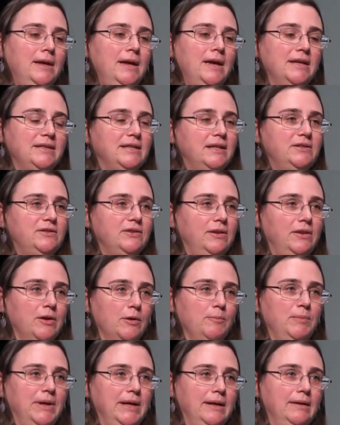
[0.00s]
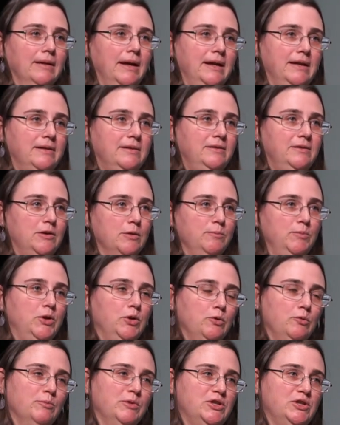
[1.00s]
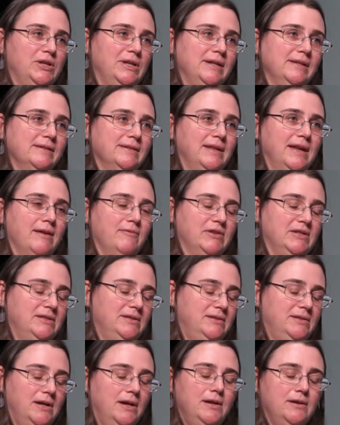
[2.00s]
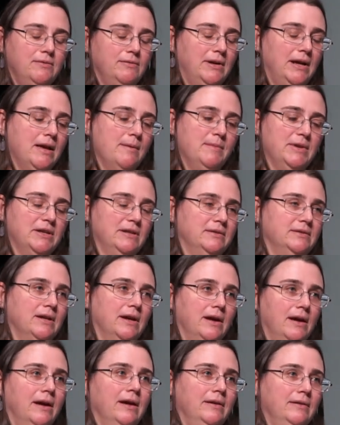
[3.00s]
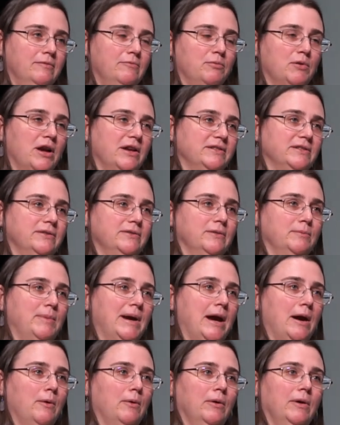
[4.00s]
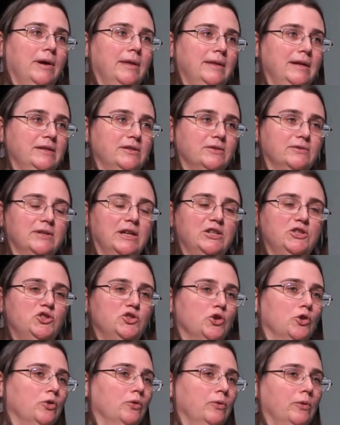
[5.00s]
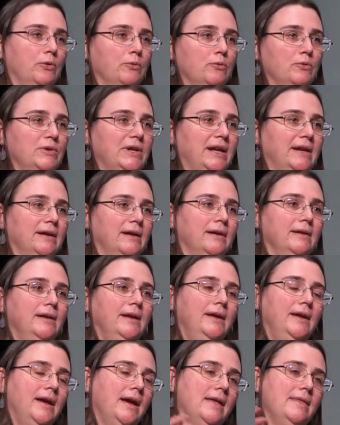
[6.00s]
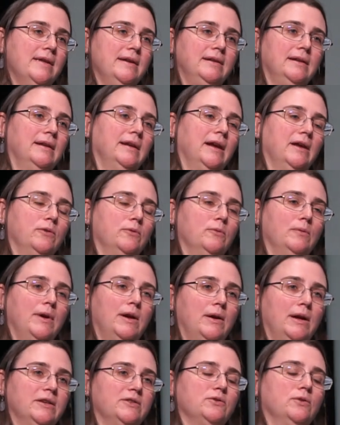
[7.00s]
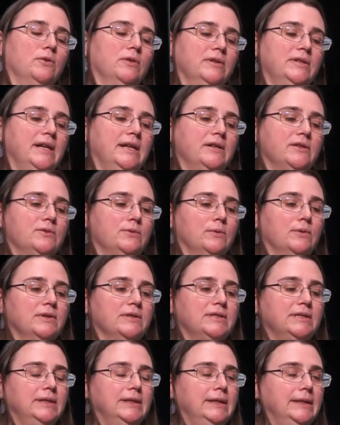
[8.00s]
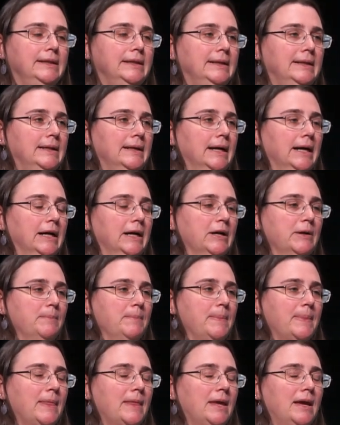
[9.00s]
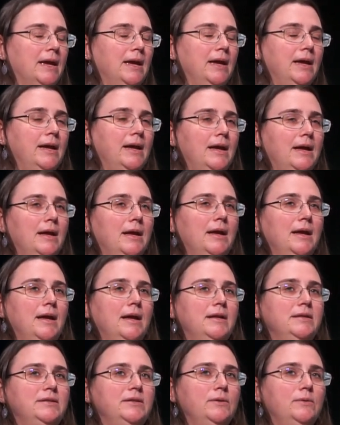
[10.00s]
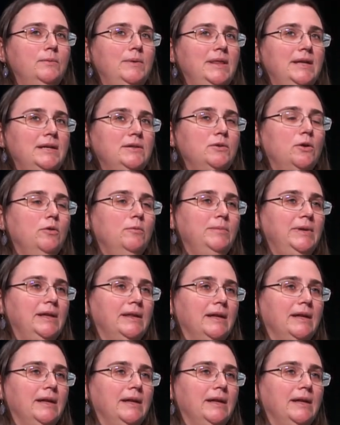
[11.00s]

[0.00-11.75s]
essentially, they're big like compute machines. They have a ton of RAM and a ton of processor power, and they just like churn through data and then connect through external data stores. And so when they told me